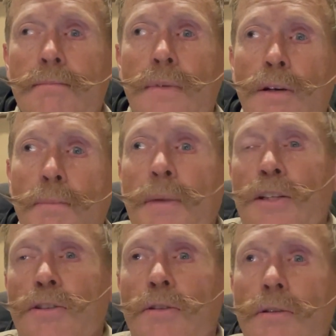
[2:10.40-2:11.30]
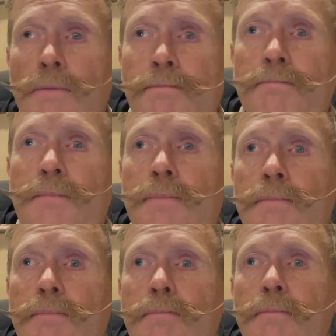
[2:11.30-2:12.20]
our mental
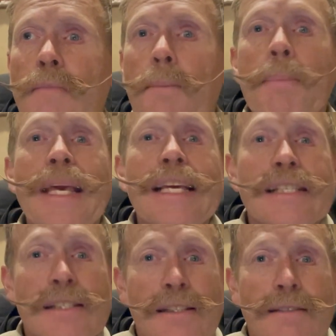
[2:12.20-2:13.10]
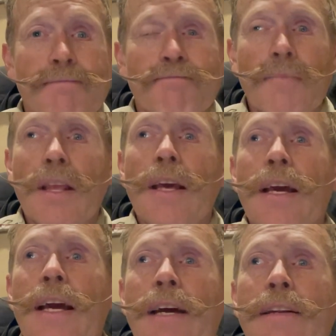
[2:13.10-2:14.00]
peace
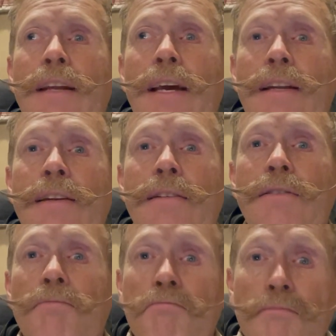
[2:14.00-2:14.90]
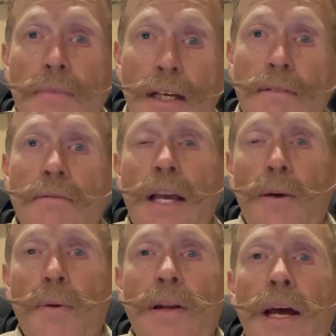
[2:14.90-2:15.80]
and and yeah,
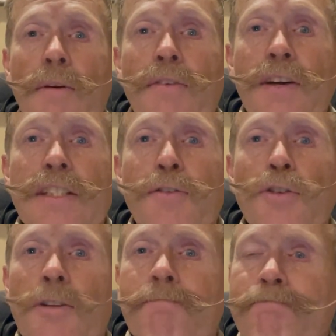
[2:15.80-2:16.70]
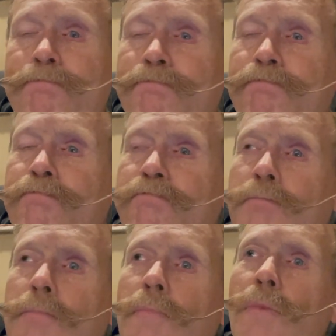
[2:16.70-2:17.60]
what how it affects the future.
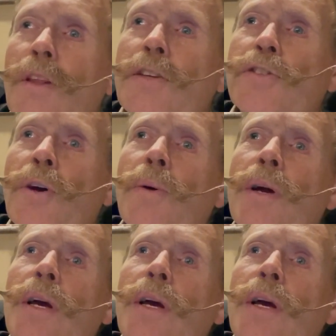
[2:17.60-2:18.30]
So